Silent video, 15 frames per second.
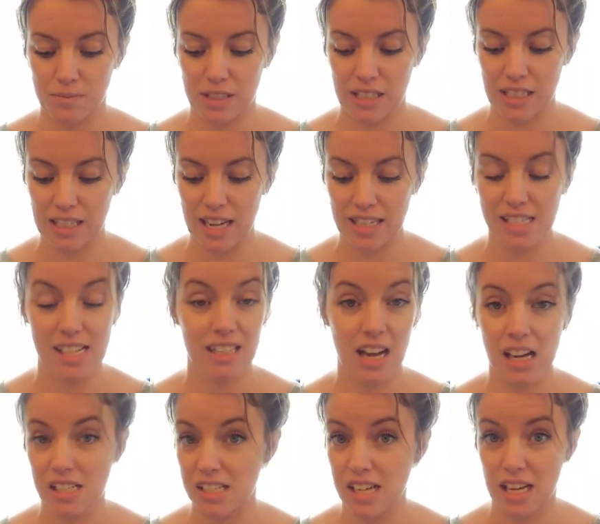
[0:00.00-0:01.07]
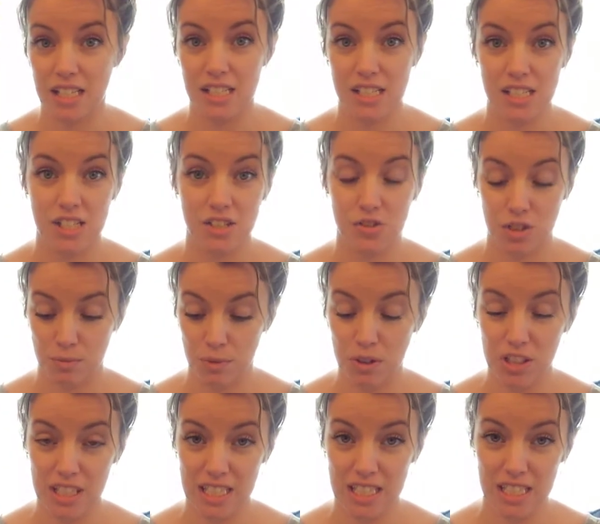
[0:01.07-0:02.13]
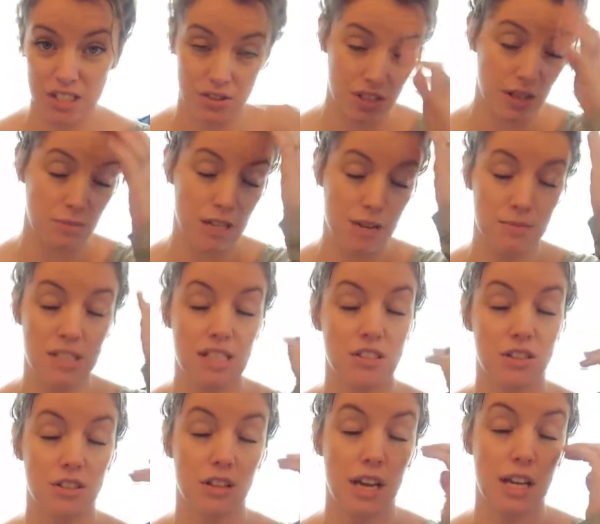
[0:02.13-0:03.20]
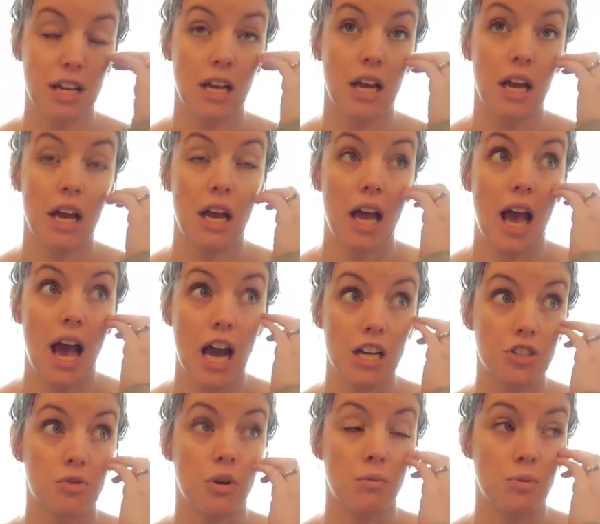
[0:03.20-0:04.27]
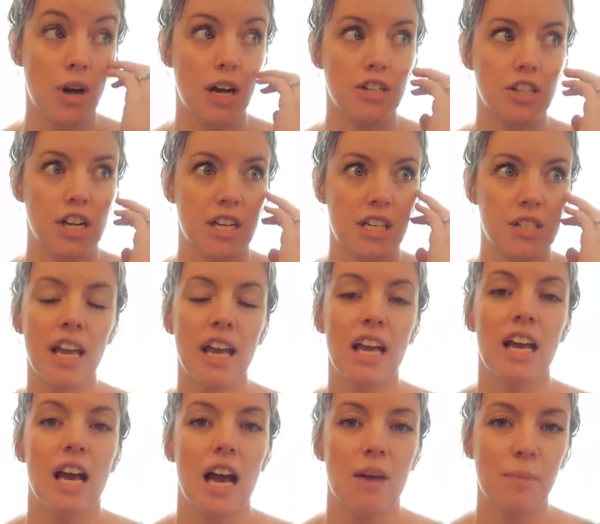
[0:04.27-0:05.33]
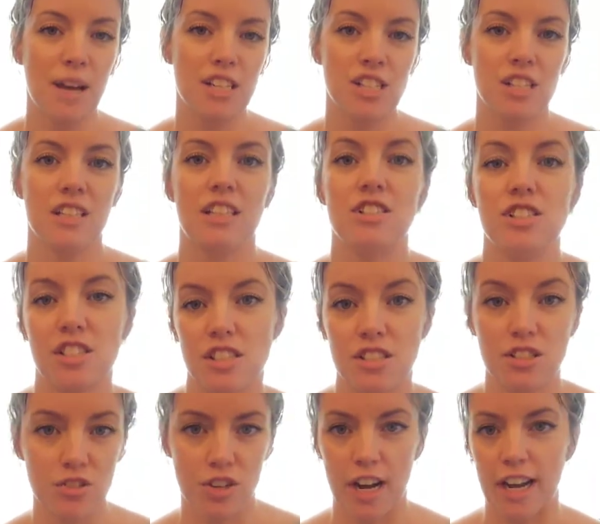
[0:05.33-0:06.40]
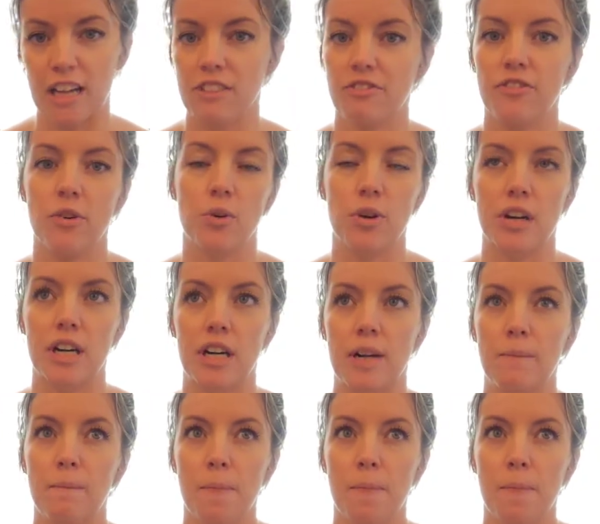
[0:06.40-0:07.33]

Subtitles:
connecting content to community. So sometimes these are like actual projects. Imagine there's this grant for